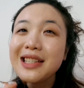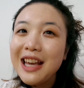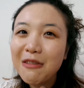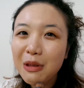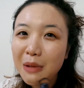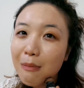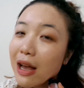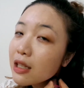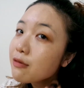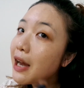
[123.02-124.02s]
staying with my
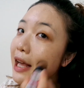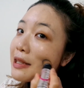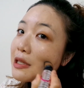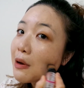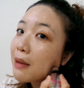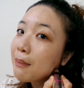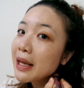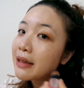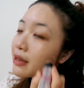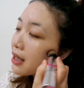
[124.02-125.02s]
best friend, so it
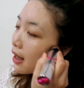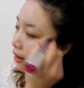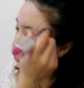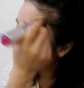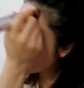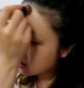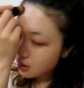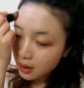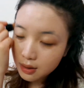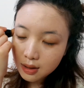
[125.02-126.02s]
means that
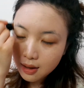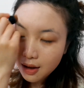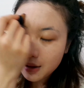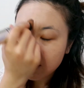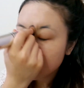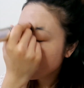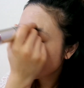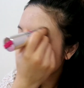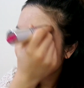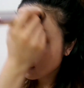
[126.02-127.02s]
it's like
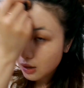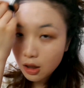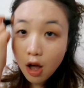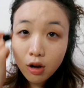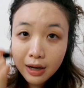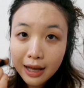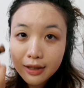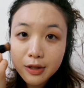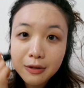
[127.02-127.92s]
long nights,